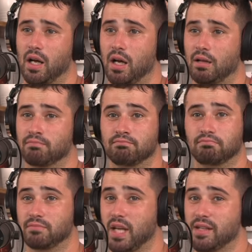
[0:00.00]

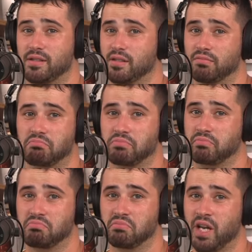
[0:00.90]
Um, that's
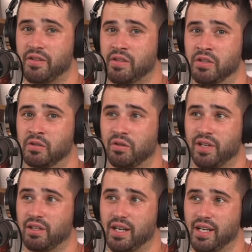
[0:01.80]
neither here nor there, I